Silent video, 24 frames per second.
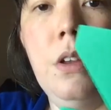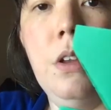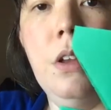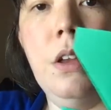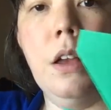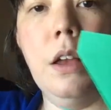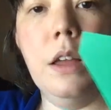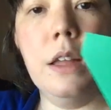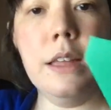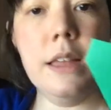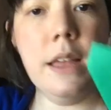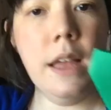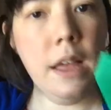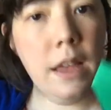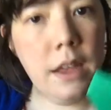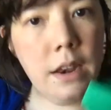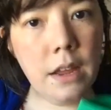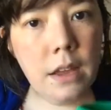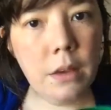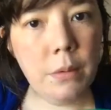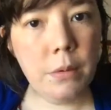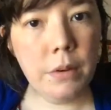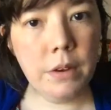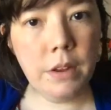Again,
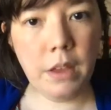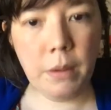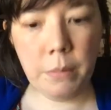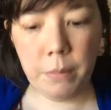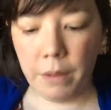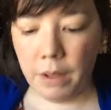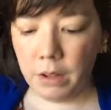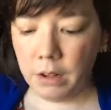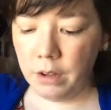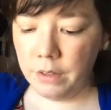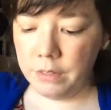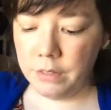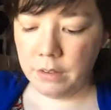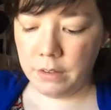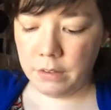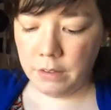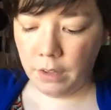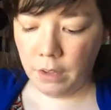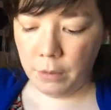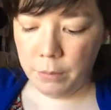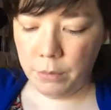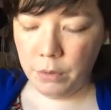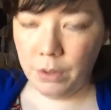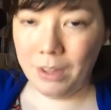I would get back on the
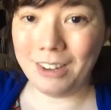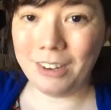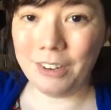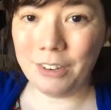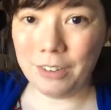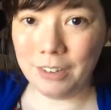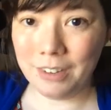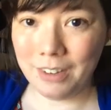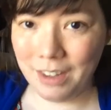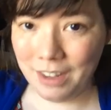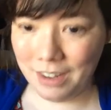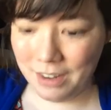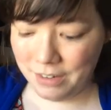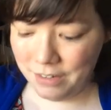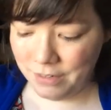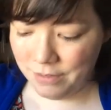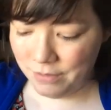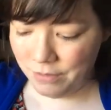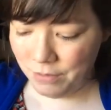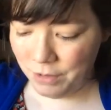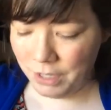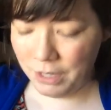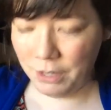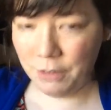table
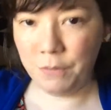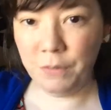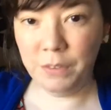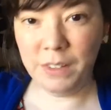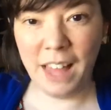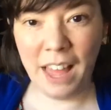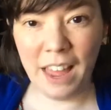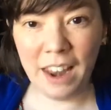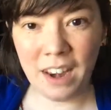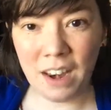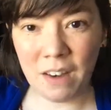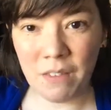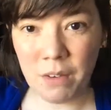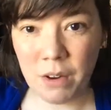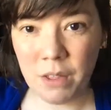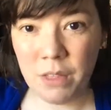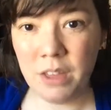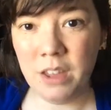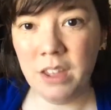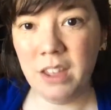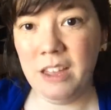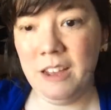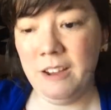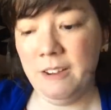and really flatten
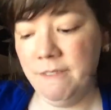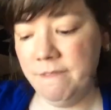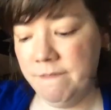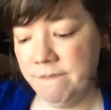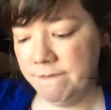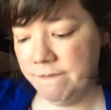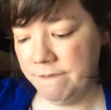everything out.